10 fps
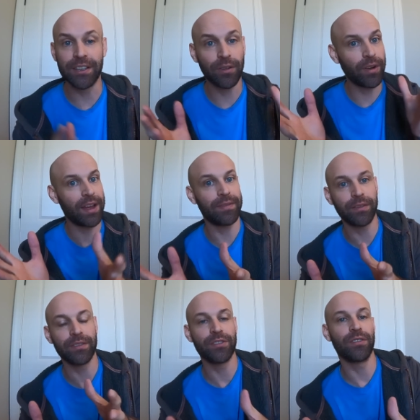I don't have
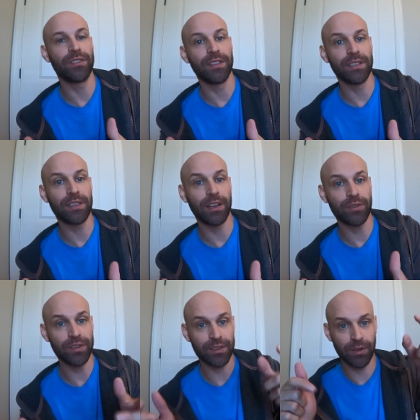health insurance in this
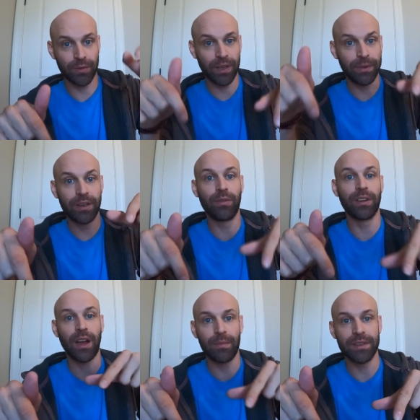country, so let me know in
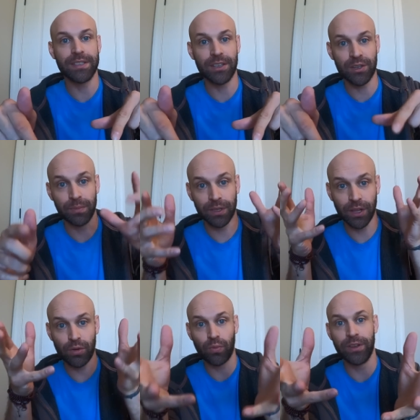the comments section
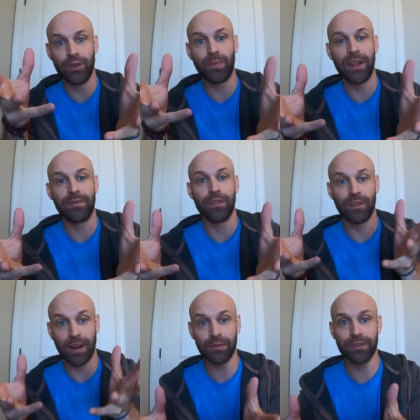below what you pay for
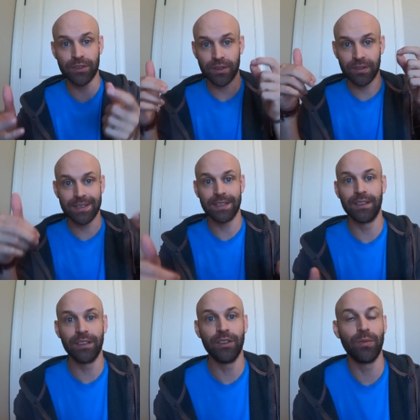your health insurance
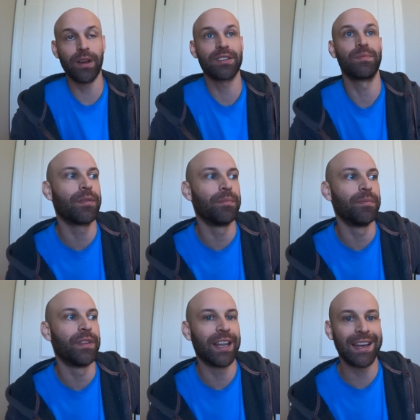in the US.
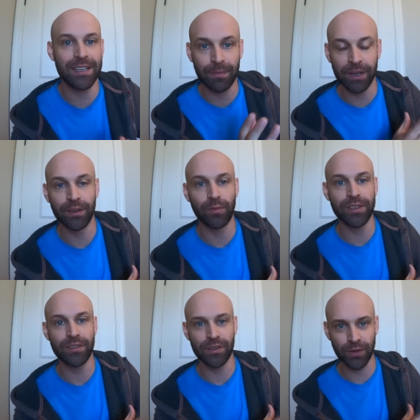From the last time I did
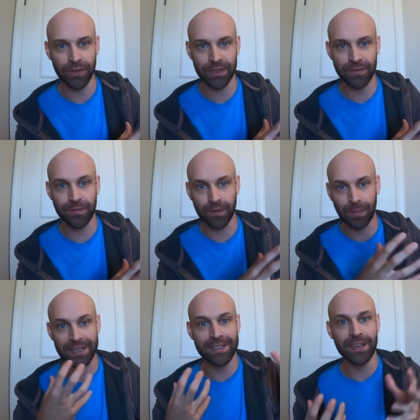research on this for
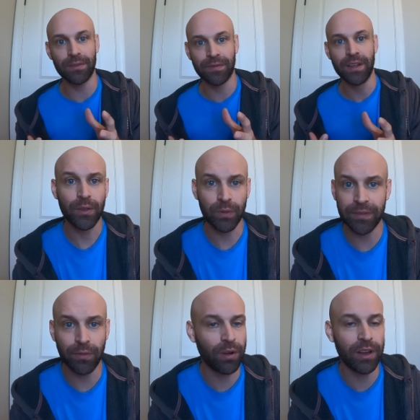myself,
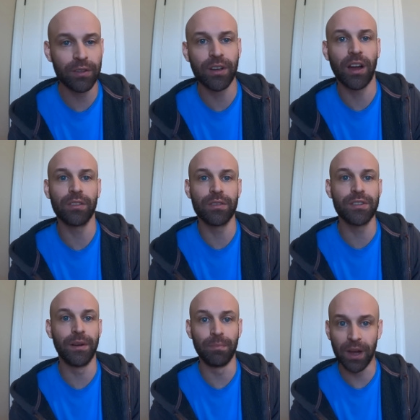
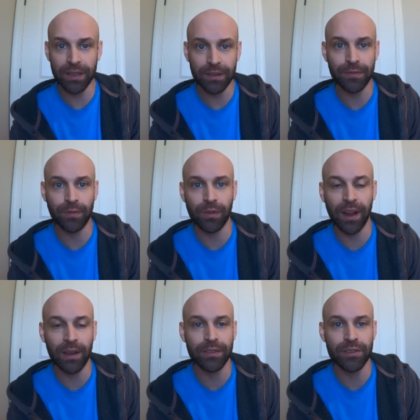$400 a month for
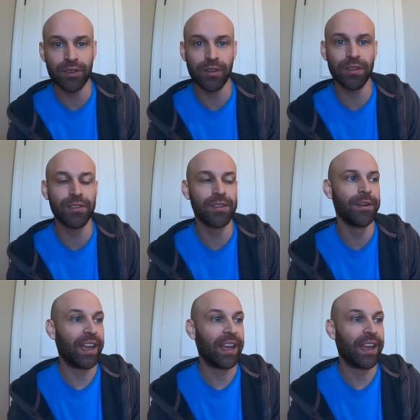health insurance.